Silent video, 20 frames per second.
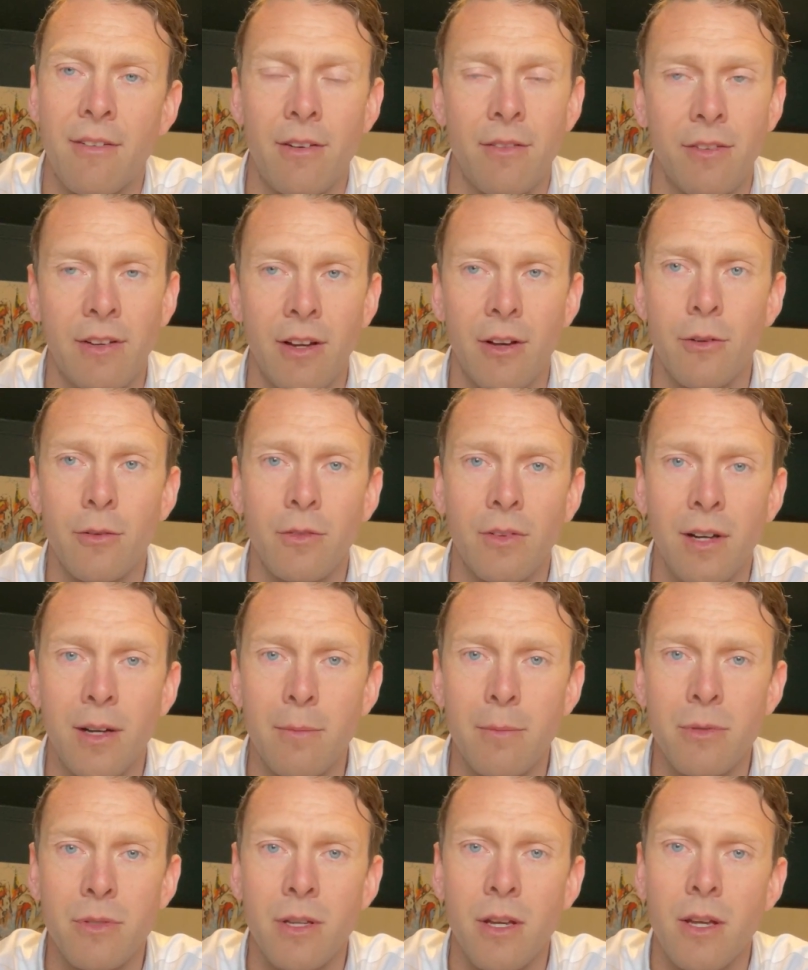our other golf
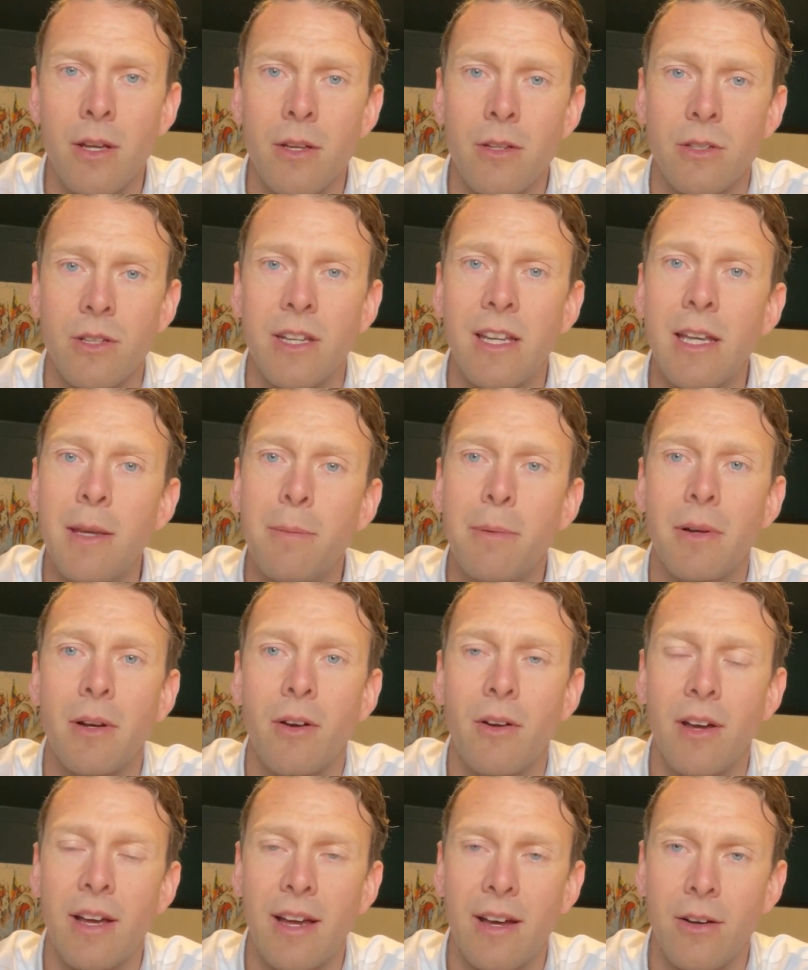clubs. So keep an
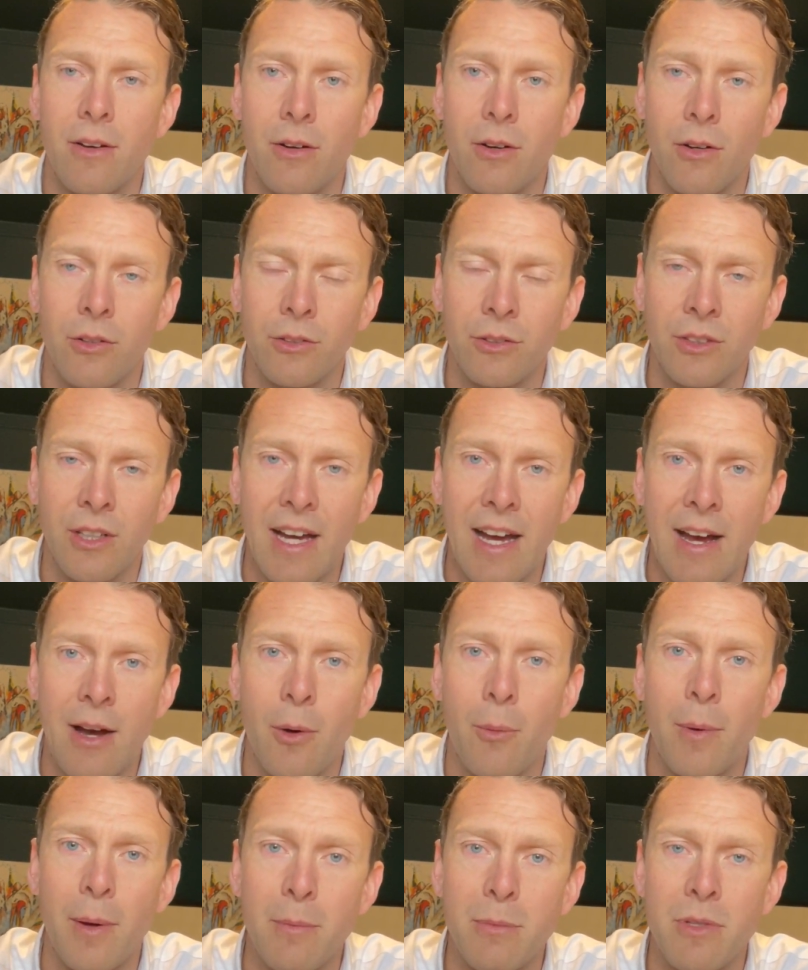eye out on
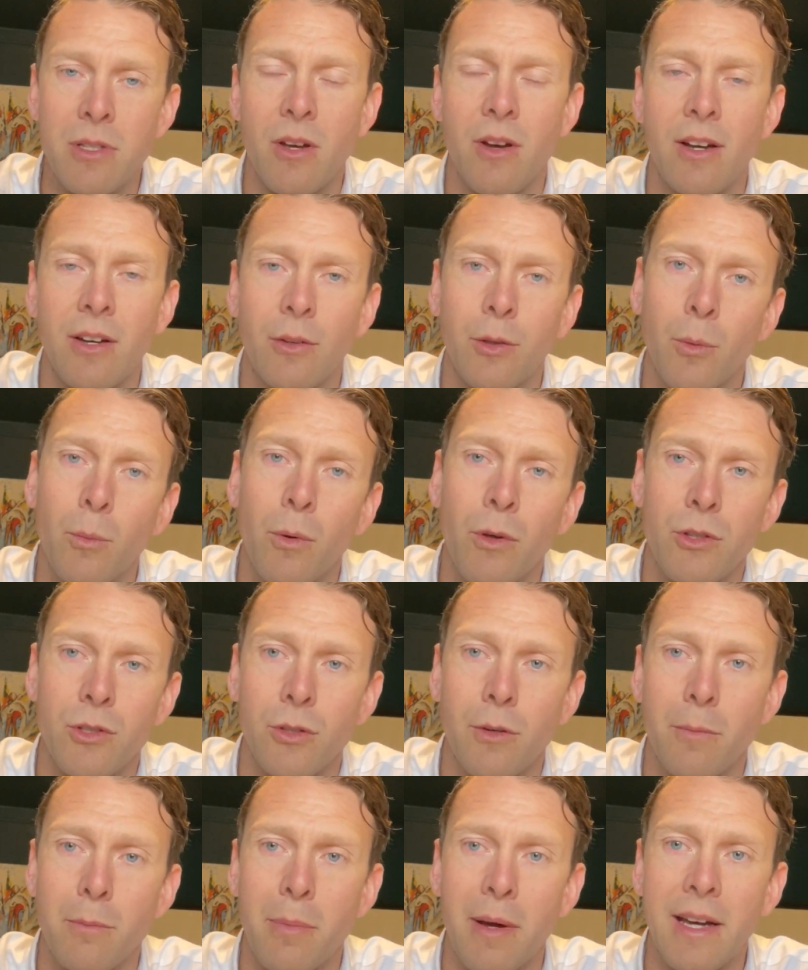our website on the What's
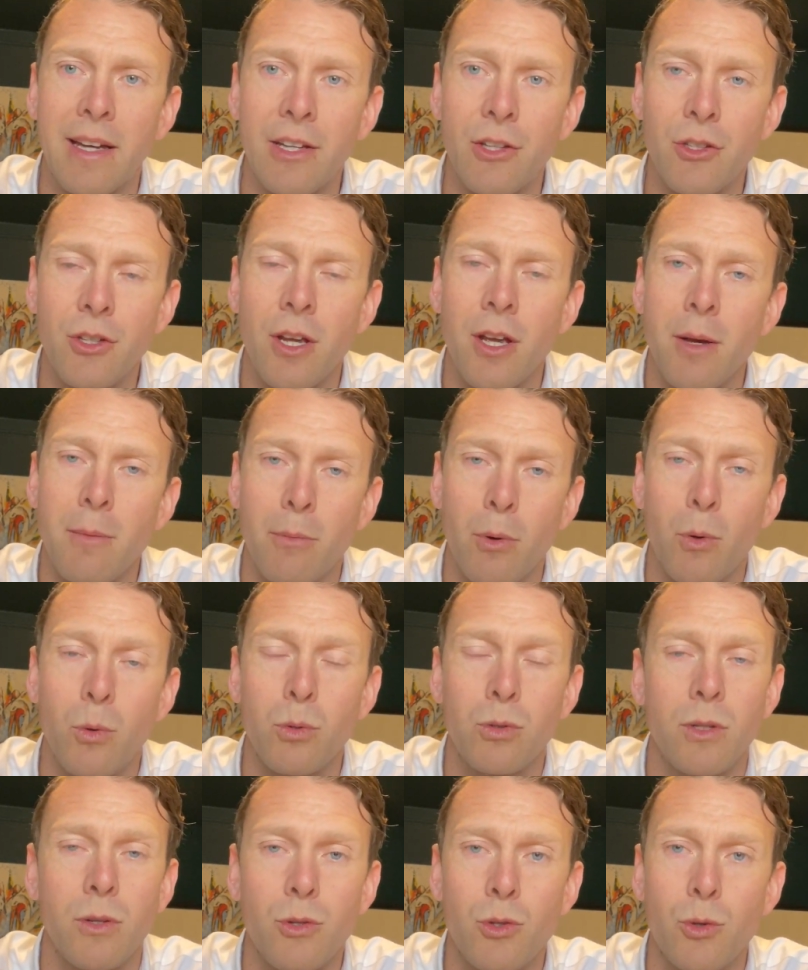On page, but
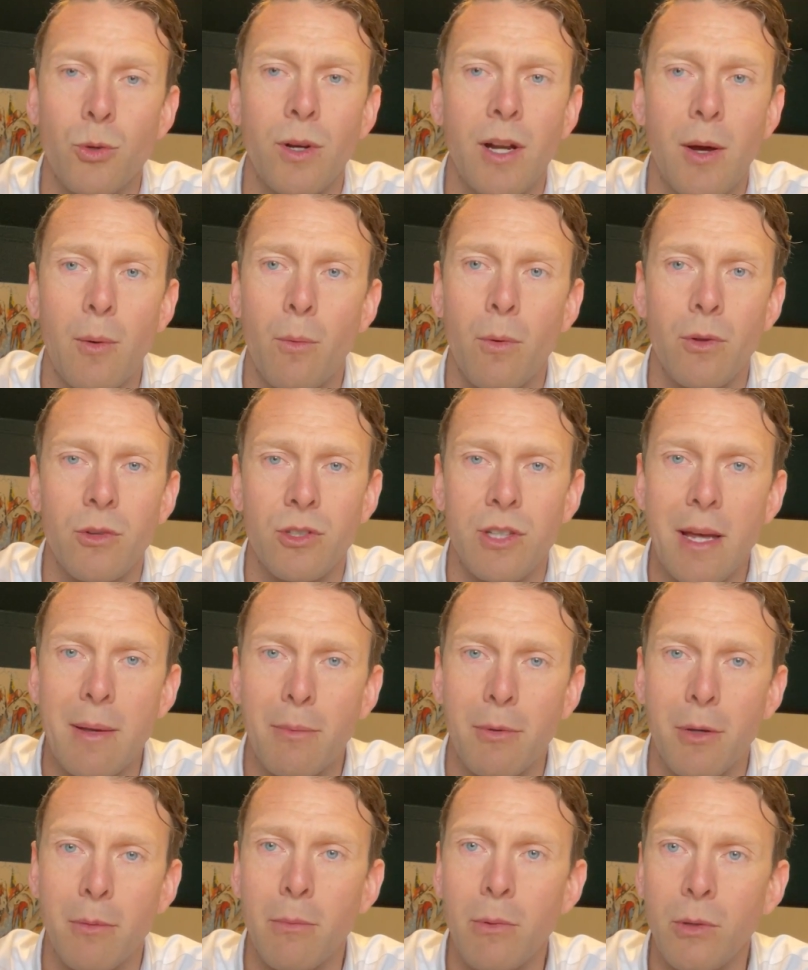also join our WhatsApp
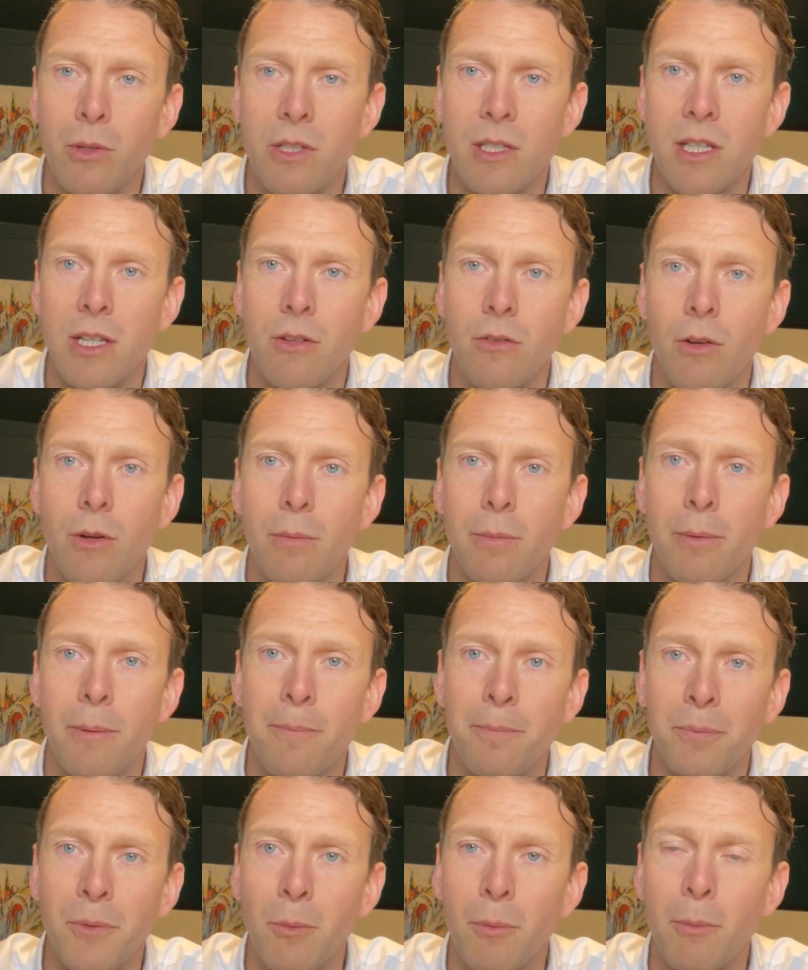community group.
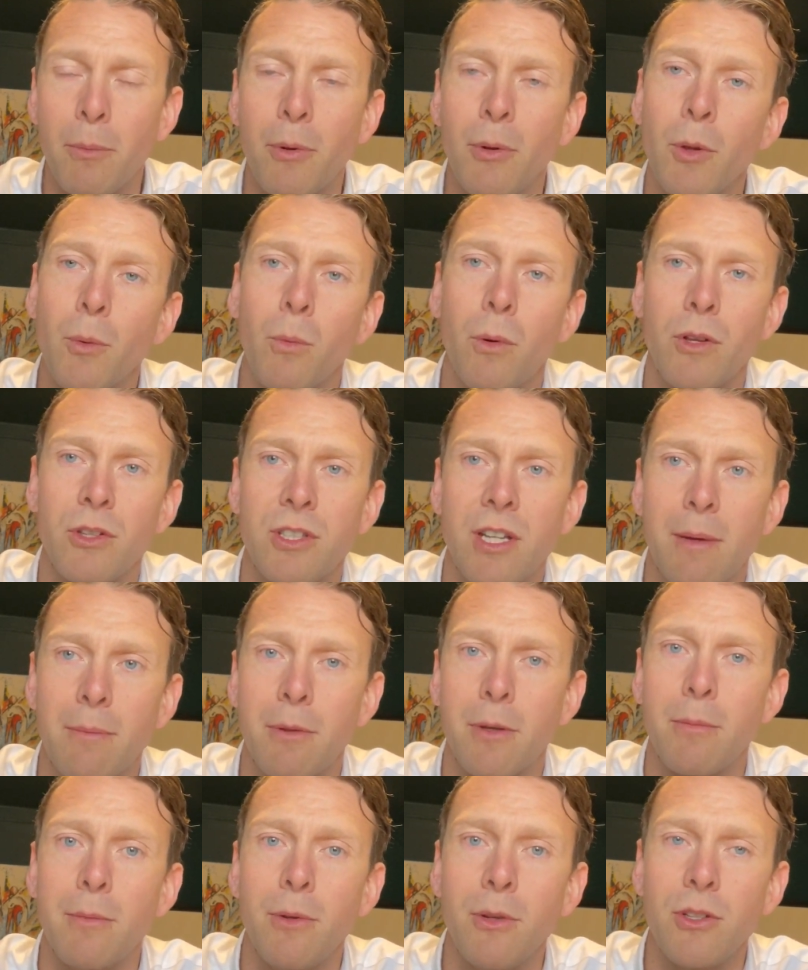We put the WhatsApp
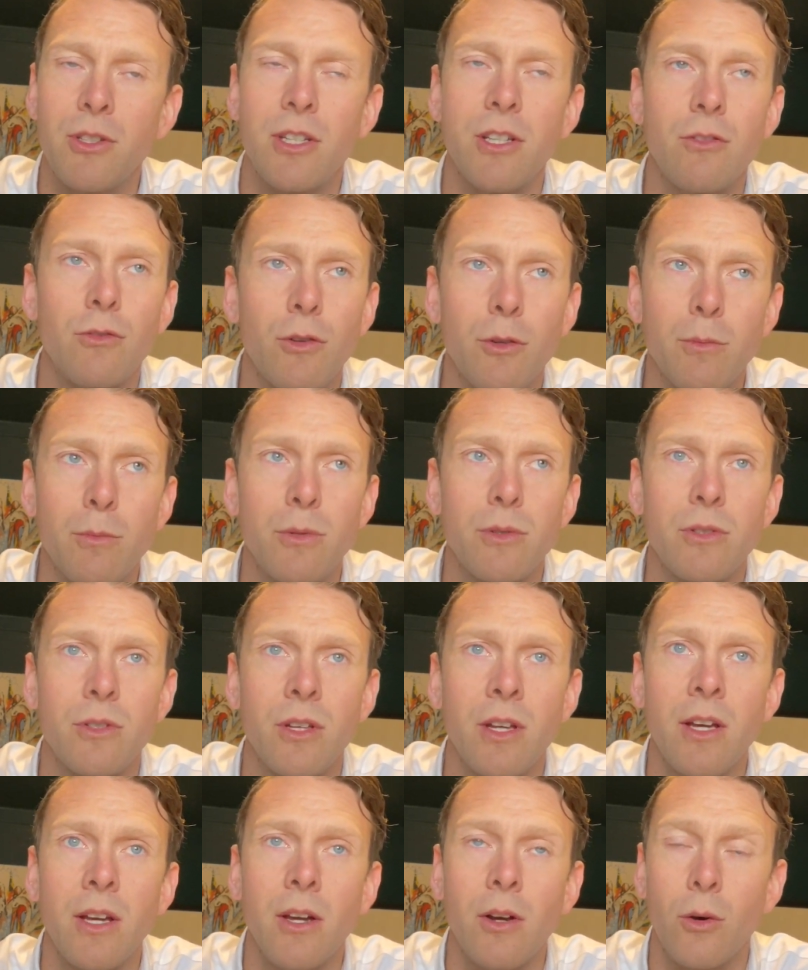community groups
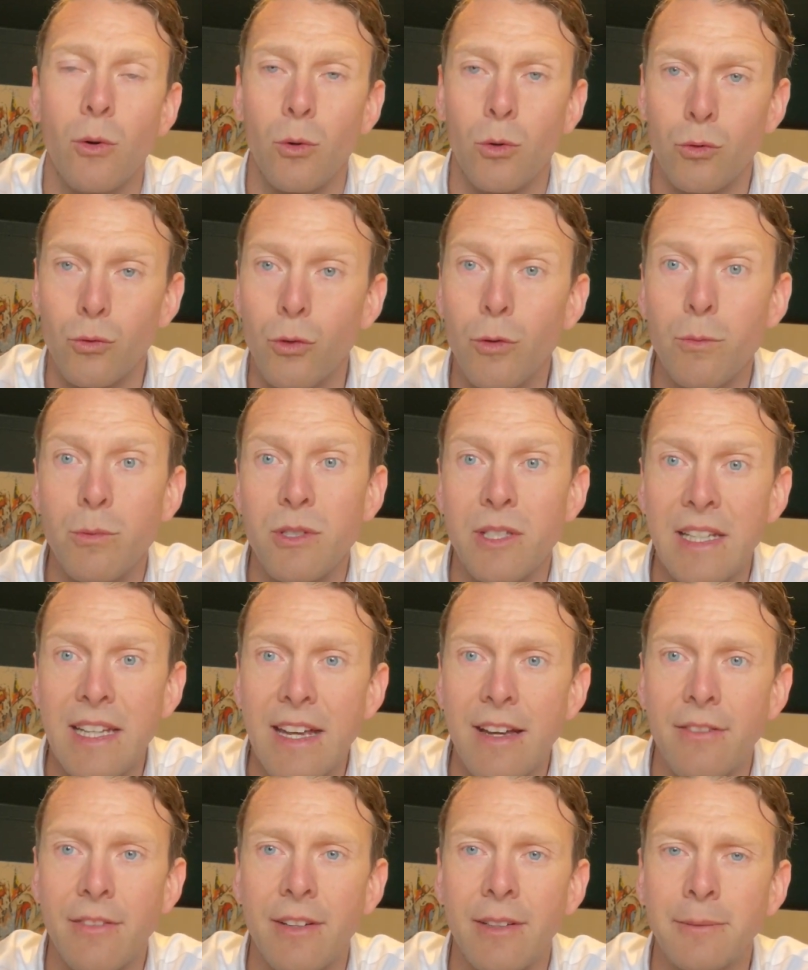
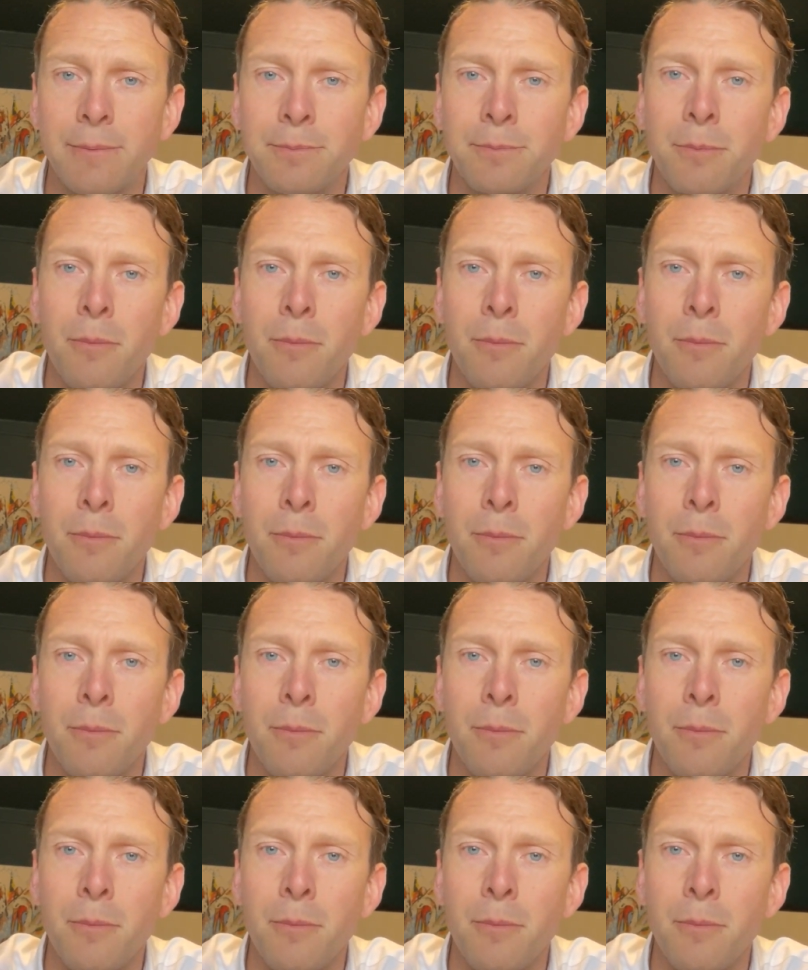together